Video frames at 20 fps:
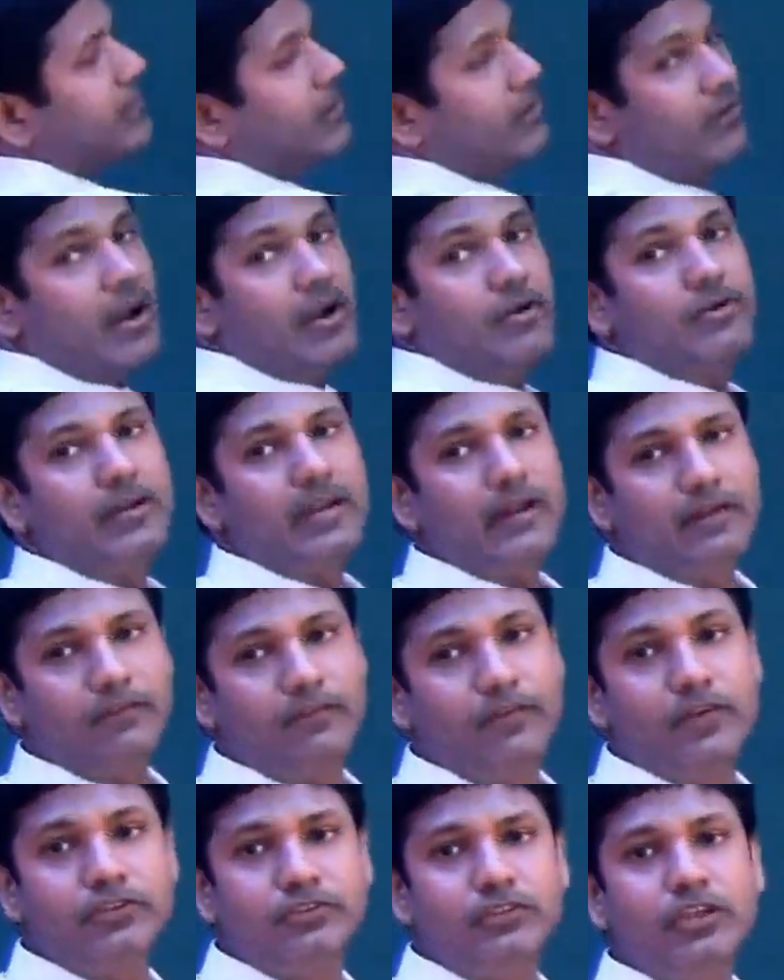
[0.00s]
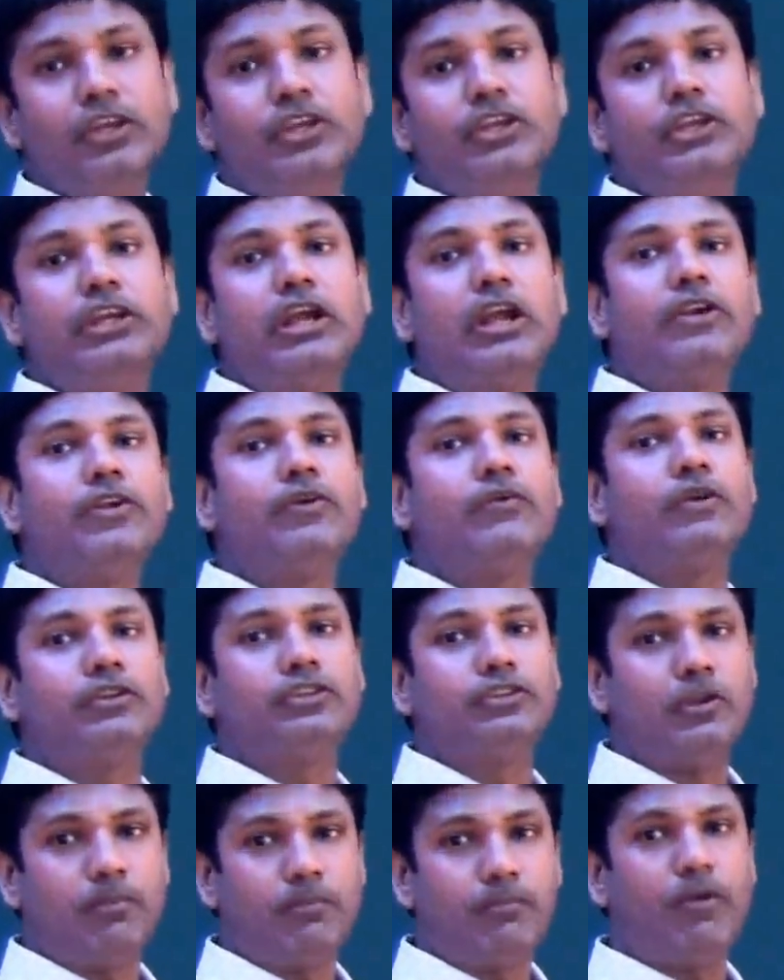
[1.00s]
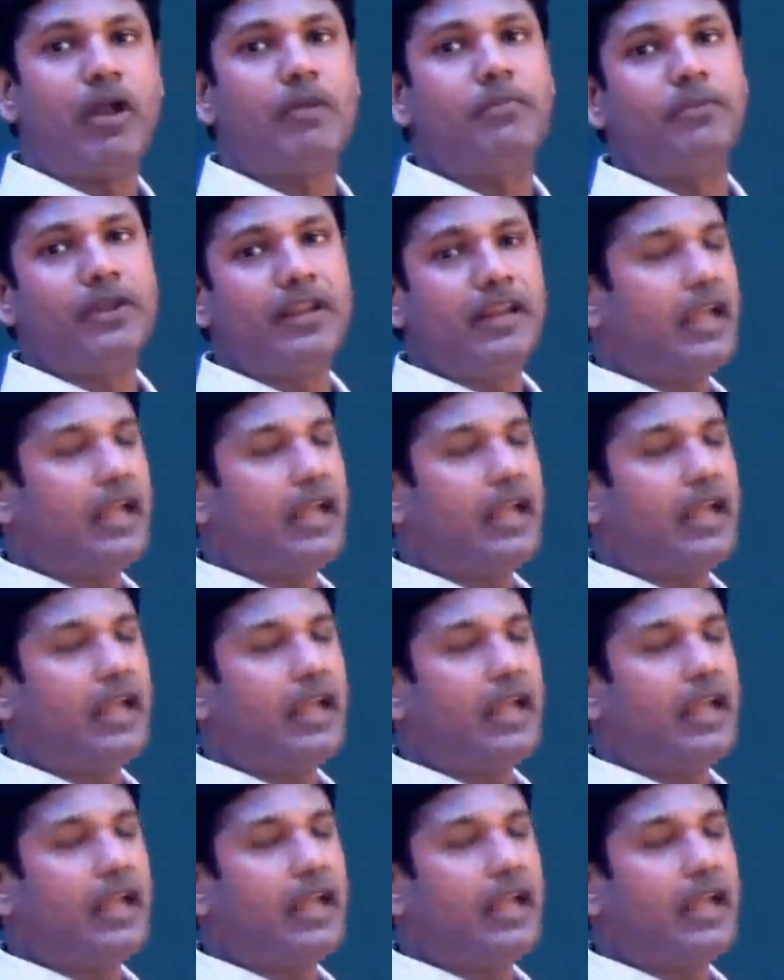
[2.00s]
around it. First, you got to know what's your property